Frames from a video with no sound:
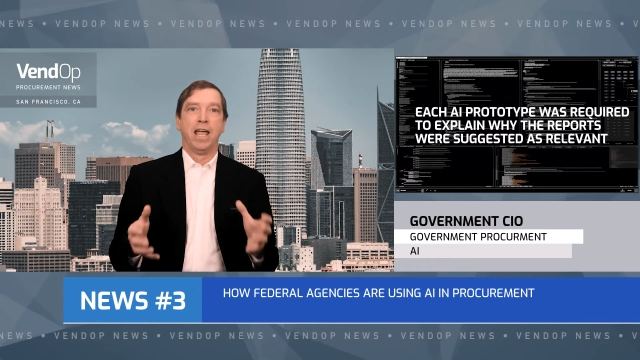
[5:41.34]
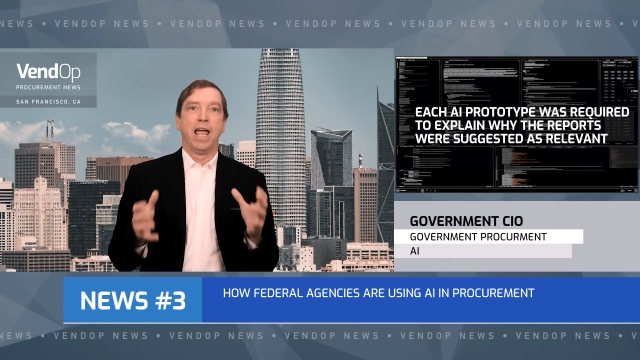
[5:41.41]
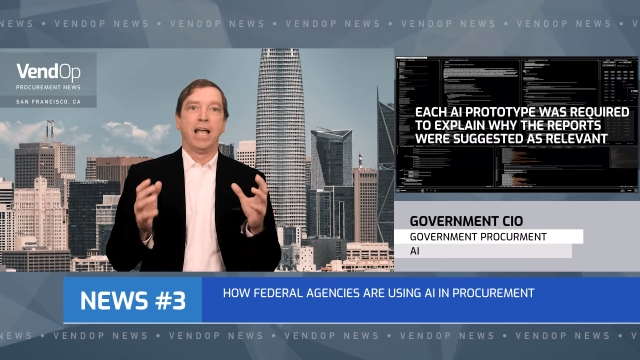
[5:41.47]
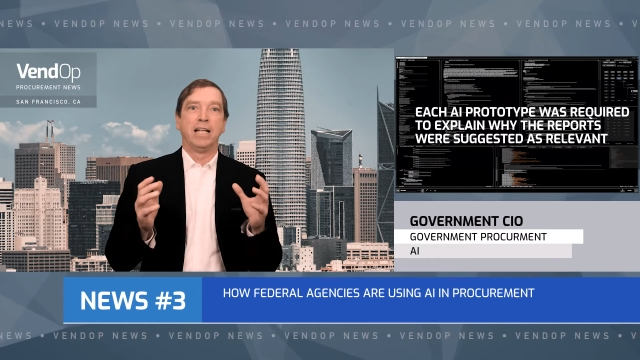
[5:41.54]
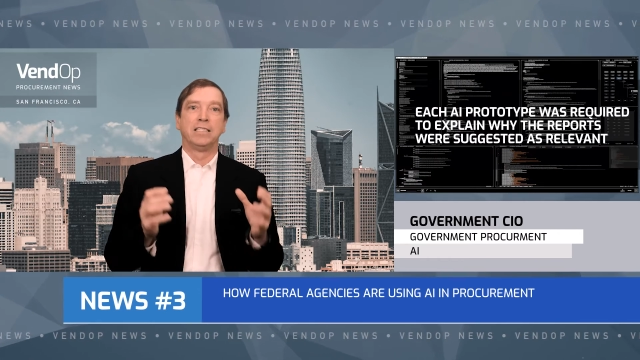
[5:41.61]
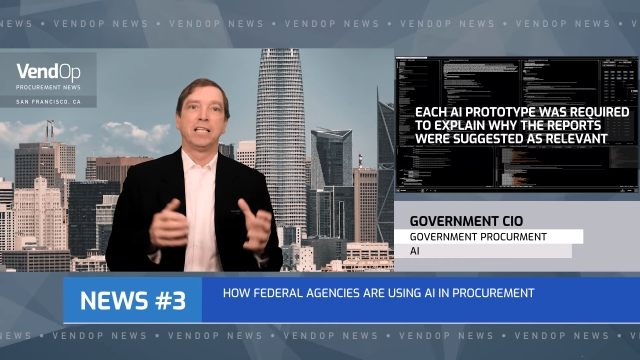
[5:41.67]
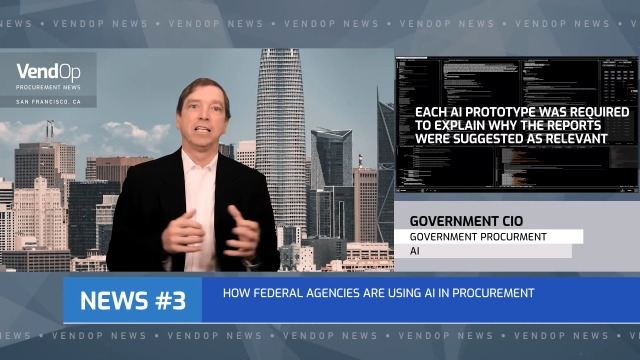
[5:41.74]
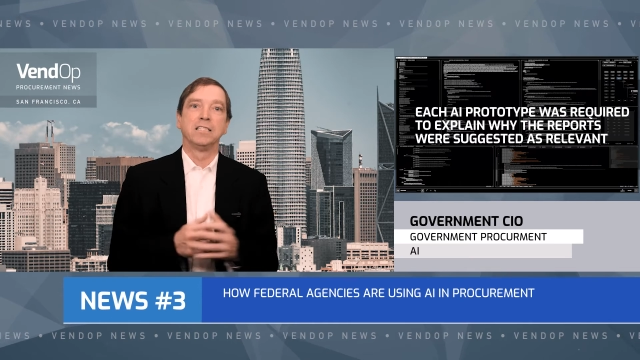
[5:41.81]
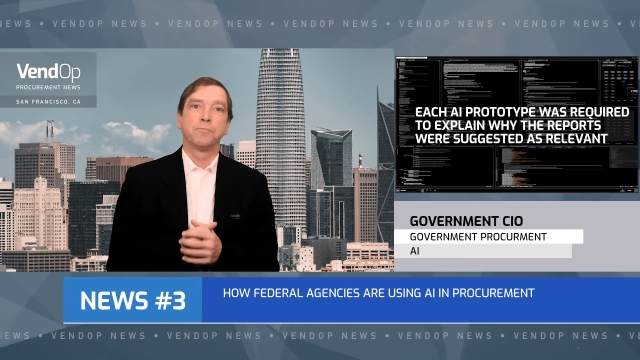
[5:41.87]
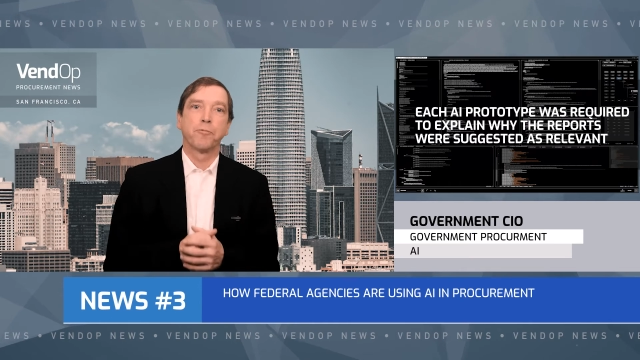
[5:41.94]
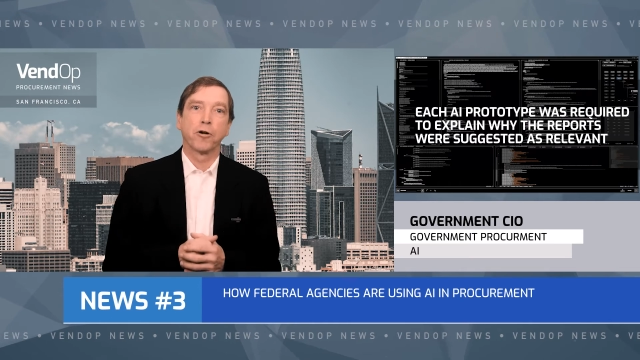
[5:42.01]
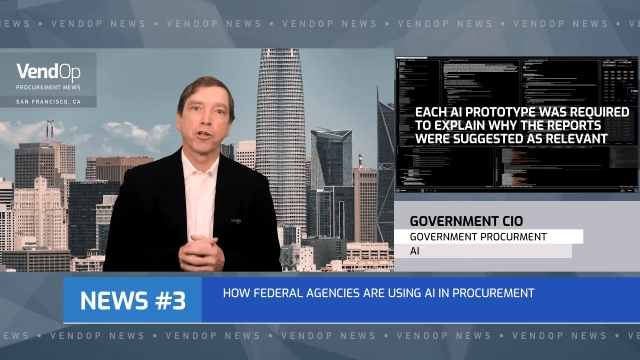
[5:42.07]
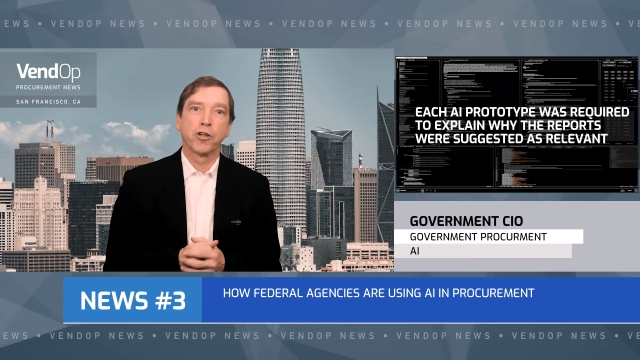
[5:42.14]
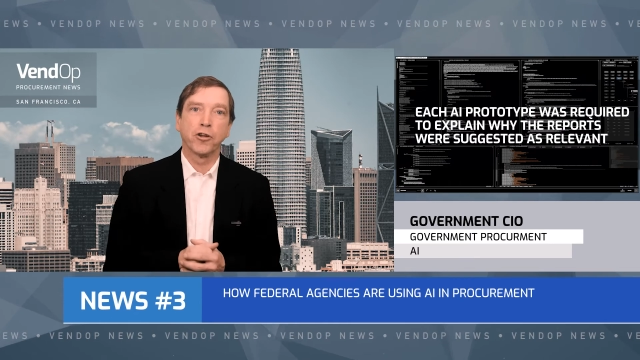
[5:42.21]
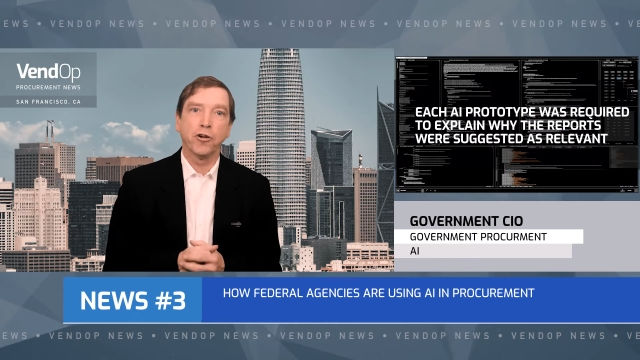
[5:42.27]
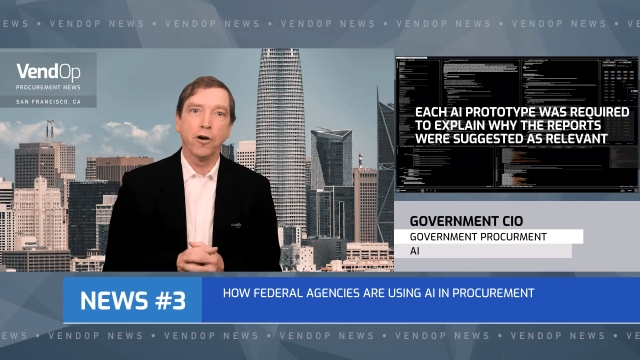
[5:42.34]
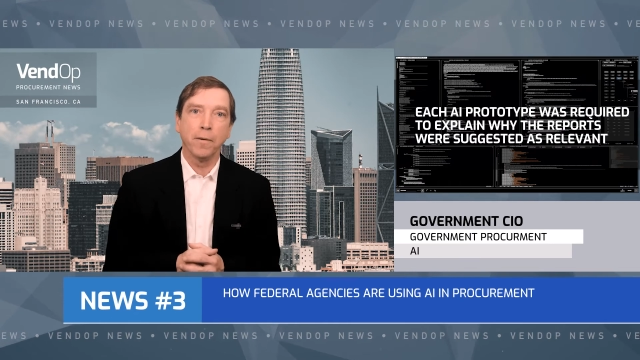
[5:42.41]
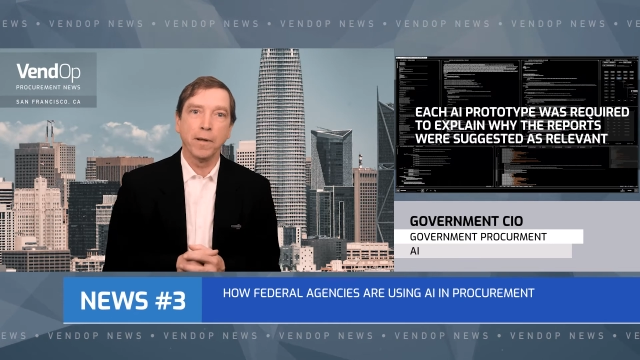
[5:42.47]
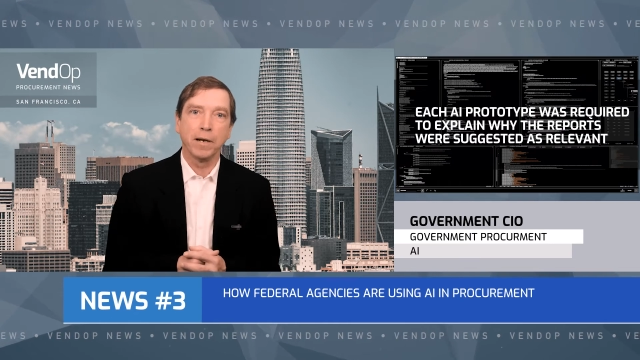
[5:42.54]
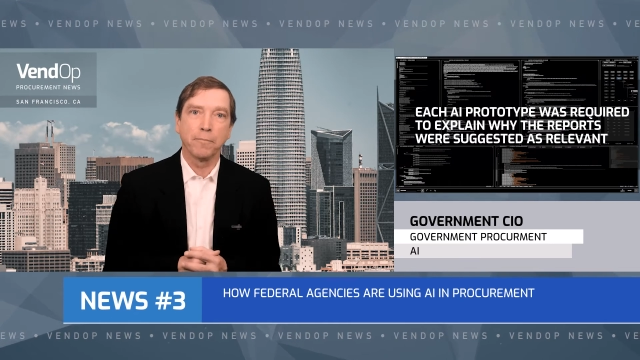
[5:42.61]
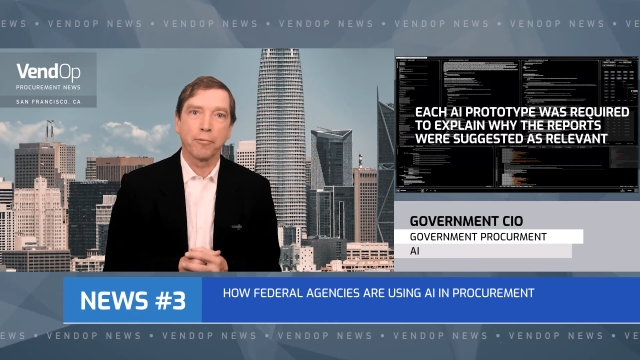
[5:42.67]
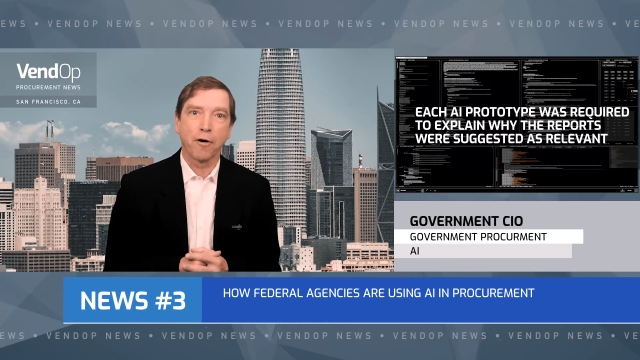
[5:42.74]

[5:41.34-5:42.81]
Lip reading: And since procurement